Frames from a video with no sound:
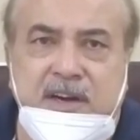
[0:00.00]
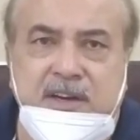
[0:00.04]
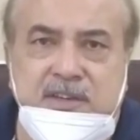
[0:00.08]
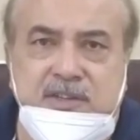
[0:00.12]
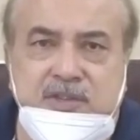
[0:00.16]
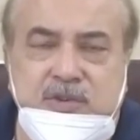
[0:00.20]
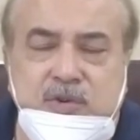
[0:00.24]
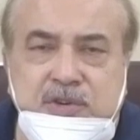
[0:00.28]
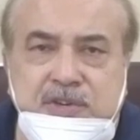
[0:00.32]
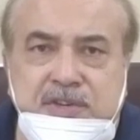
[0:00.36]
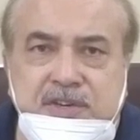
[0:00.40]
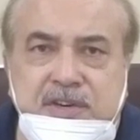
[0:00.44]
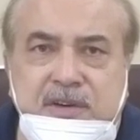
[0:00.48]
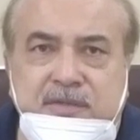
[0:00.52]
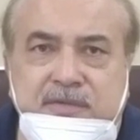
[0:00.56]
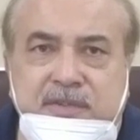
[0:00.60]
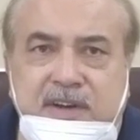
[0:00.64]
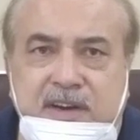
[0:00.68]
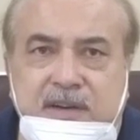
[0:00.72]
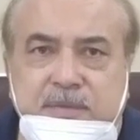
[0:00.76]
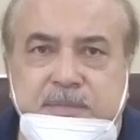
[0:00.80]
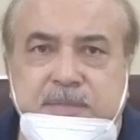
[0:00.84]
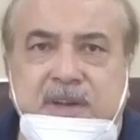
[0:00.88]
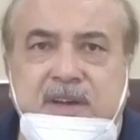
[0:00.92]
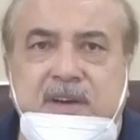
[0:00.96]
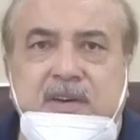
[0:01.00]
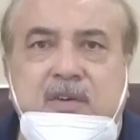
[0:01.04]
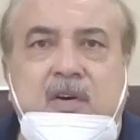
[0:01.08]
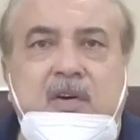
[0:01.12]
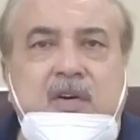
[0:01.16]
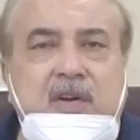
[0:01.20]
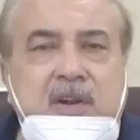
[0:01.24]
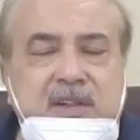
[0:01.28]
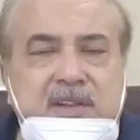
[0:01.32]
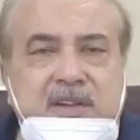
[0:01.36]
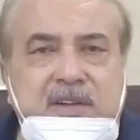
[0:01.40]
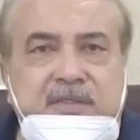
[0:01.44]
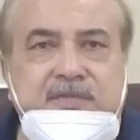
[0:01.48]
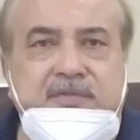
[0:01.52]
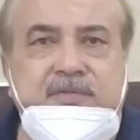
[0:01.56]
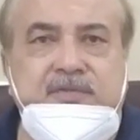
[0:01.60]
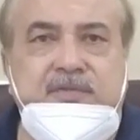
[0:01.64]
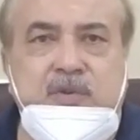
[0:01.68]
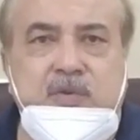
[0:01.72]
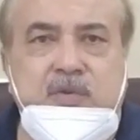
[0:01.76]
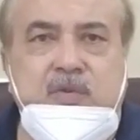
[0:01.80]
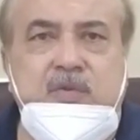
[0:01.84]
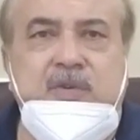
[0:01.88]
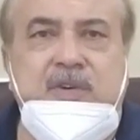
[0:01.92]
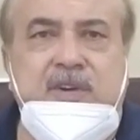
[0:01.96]
and social well-being. All the
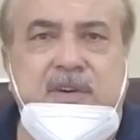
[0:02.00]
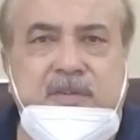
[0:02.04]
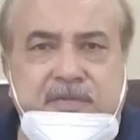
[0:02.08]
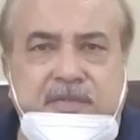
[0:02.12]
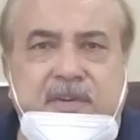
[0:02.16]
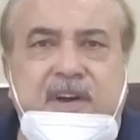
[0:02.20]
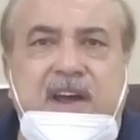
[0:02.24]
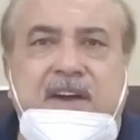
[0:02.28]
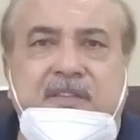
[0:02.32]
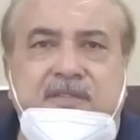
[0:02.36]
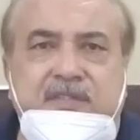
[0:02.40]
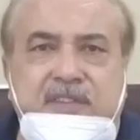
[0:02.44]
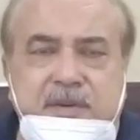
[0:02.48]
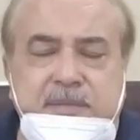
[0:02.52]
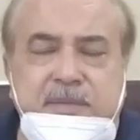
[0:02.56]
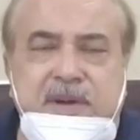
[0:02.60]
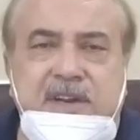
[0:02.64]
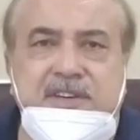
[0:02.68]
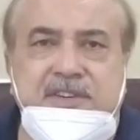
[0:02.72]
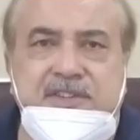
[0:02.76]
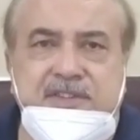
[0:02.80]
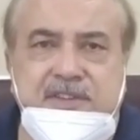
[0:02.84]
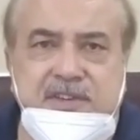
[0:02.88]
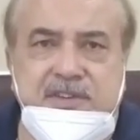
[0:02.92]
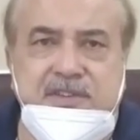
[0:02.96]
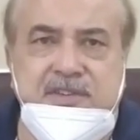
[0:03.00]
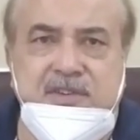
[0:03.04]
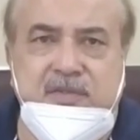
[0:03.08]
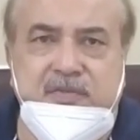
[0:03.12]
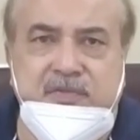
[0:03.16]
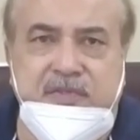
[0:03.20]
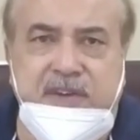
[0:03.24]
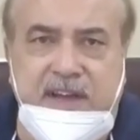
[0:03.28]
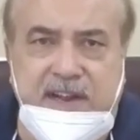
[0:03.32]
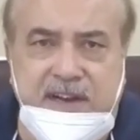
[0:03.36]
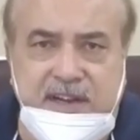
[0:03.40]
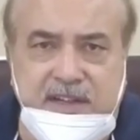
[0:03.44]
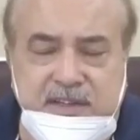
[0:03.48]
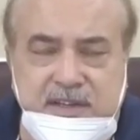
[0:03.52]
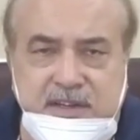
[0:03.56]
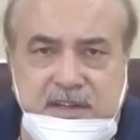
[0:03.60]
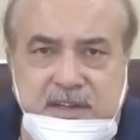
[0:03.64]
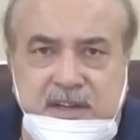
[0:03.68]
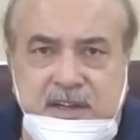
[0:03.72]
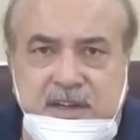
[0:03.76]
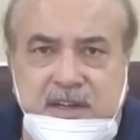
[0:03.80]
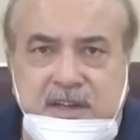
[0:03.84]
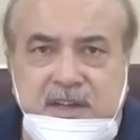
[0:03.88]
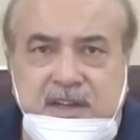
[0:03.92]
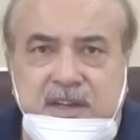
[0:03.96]
4 or 5 dimensions of health
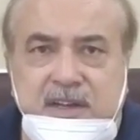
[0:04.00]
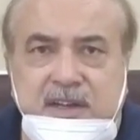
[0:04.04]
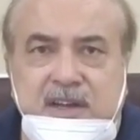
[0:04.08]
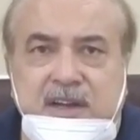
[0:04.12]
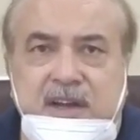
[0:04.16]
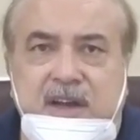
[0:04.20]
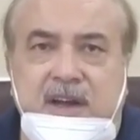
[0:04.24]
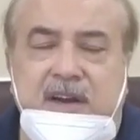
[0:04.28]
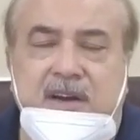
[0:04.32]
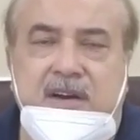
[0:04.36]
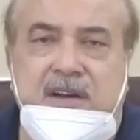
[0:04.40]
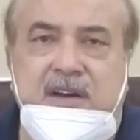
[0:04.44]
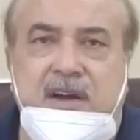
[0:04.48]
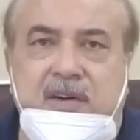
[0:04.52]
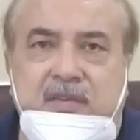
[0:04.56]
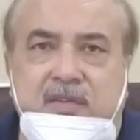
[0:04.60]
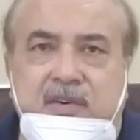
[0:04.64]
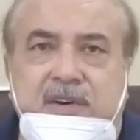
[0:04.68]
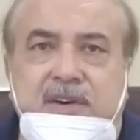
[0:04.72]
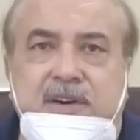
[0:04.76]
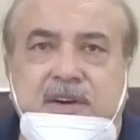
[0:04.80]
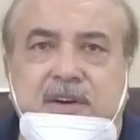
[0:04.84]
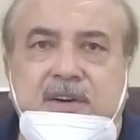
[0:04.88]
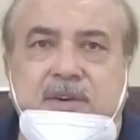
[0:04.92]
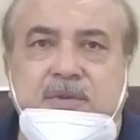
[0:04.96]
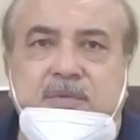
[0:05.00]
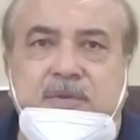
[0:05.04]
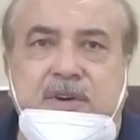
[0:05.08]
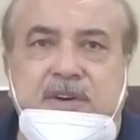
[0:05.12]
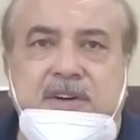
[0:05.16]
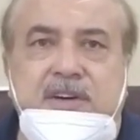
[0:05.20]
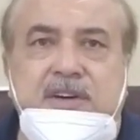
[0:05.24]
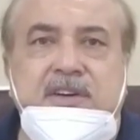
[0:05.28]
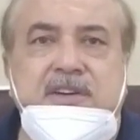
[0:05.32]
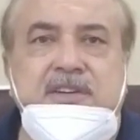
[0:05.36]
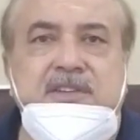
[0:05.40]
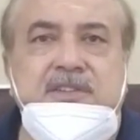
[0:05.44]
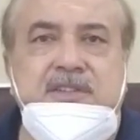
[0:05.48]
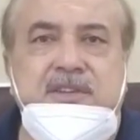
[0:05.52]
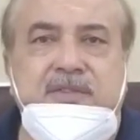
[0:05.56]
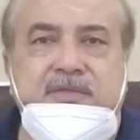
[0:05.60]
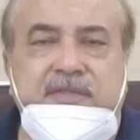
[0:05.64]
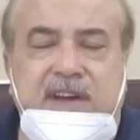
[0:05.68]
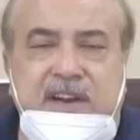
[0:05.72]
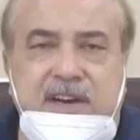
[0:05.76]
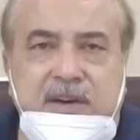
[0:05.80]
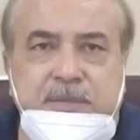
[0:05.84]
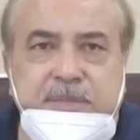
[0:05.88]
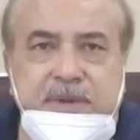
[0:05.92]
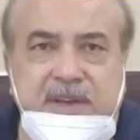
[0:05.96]
are covered into it. It is the
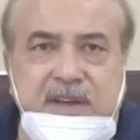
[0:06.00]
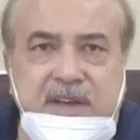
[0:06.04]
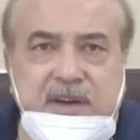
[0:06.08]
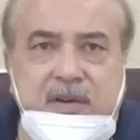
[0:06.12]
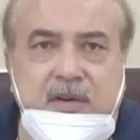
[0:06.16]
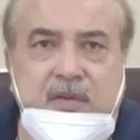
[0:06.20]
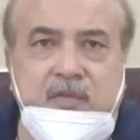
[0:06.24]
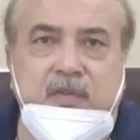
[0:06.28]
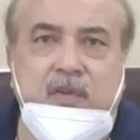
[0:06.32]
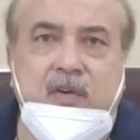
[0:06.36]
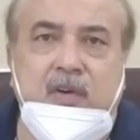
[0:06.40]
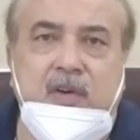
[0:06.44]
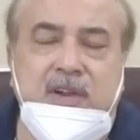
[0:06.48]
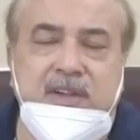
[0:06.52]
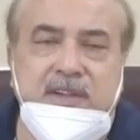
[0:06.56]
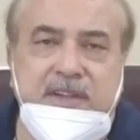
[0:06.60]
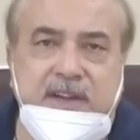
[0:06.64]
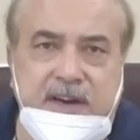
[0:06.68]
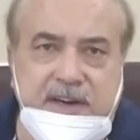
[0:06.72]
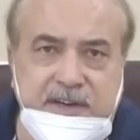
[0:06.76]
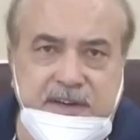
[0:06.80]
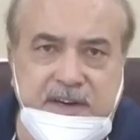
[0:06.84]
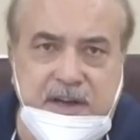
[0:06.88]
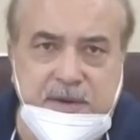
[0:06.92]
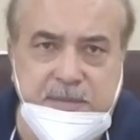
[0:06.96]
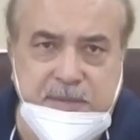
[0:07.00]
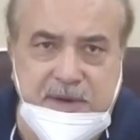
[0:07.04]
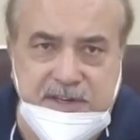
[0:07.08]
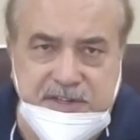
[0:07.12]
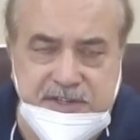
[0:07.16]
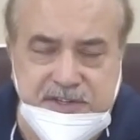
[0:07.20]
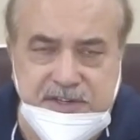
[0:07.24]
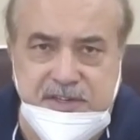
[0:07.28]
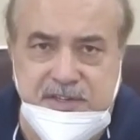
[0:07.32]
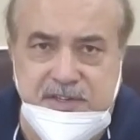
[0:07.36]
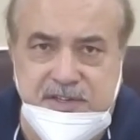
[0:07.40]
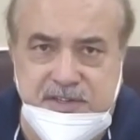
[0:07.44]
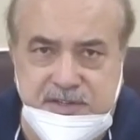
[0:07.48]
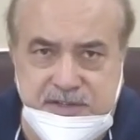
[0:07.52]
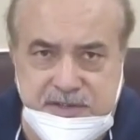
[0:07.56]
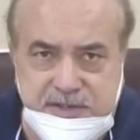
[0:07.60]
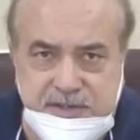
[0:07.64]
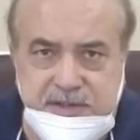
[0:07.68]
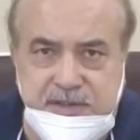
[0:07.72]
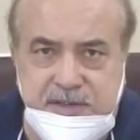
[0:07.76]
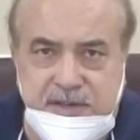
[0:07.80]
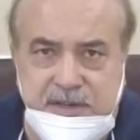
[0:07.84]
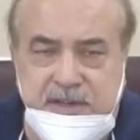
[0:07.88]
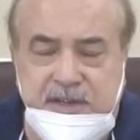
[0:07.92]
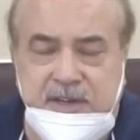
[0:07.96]
well-being of all that
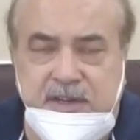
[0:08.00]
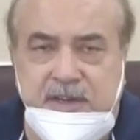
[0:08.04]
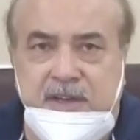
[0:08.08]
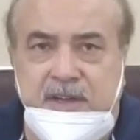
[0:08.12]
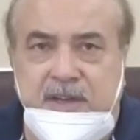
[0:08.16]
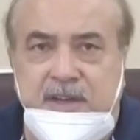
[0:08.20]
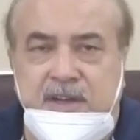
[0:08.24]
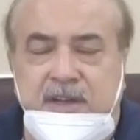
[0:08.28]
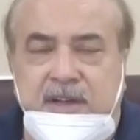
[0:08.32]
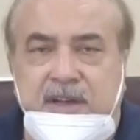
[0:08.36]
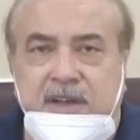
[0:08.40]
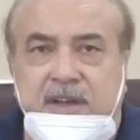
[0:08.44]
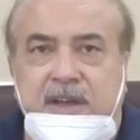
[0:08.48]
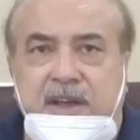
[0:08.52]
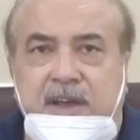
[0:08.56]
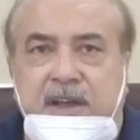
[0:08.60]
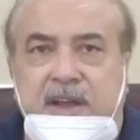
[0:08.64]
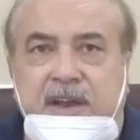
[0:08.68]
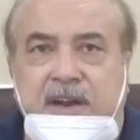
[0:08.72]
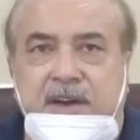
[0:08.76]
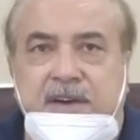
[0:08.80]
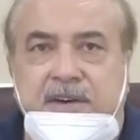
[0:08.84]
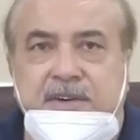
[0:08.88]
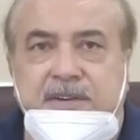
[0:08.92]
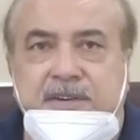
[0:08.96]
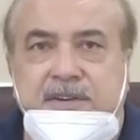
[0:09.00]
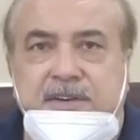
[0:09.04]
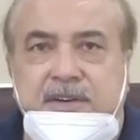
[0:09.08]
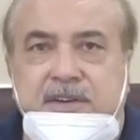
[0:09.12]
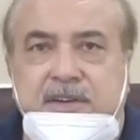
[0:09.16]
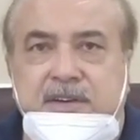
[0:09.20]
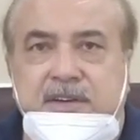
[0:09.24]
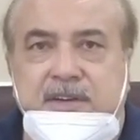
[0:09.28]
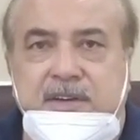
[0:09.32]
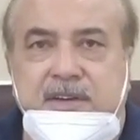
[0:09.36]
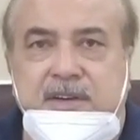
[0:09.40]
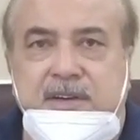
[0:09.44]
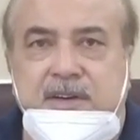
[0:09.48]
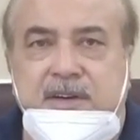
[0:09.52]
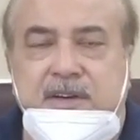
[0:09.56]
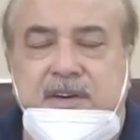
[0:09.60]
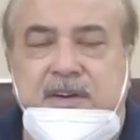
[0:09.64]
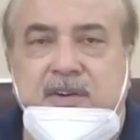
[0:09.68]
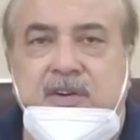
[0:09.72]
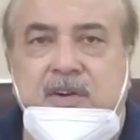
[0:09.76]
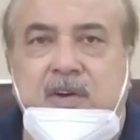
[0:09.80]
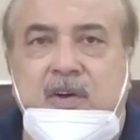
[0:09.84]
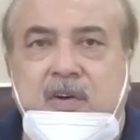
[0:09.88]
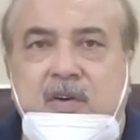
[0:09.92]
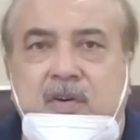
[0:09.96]
dimensions.
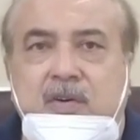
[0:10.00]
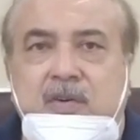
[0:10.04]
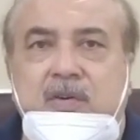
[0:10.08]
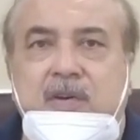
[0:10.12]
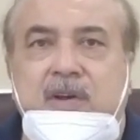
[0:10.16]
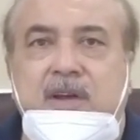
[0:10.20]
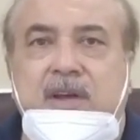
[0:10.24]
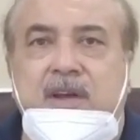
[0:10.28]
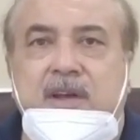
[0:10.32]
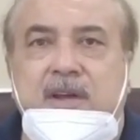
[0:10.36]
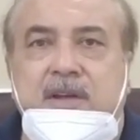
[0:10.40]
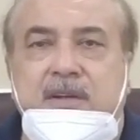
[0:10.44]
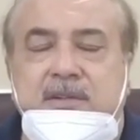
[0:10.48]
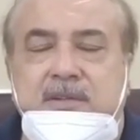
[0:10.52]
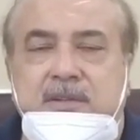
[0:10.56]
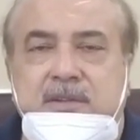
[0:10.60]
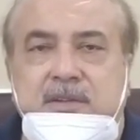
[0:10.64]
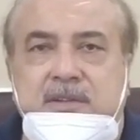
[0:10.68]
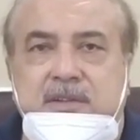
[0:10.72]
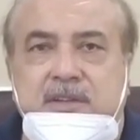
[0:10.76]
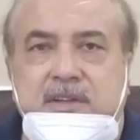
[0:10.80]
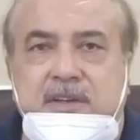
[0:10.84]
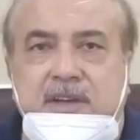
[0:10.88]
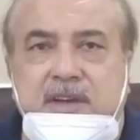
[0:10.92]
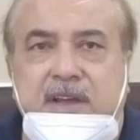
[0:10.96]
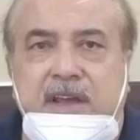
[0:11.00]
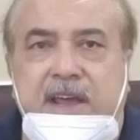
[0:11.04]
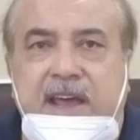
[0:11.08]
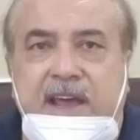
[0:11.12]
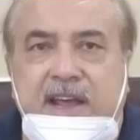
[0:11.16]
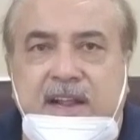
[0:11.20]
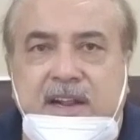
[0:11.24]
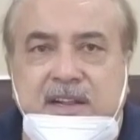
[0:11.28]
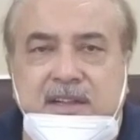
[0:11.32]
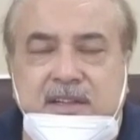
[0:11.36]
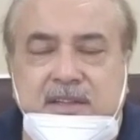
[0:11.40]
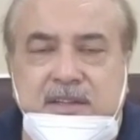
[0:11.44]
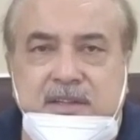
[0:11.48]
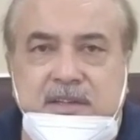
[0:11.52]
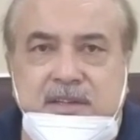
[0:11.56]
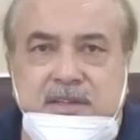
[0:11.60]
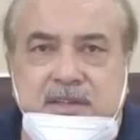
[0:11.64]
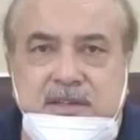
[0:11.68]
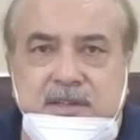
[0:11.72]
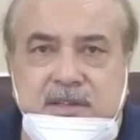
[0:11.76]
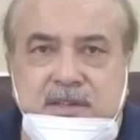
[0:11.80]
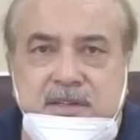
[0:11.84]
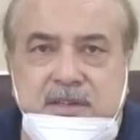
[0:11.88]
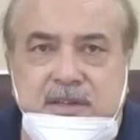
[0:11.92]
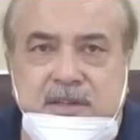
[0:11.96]
And now the health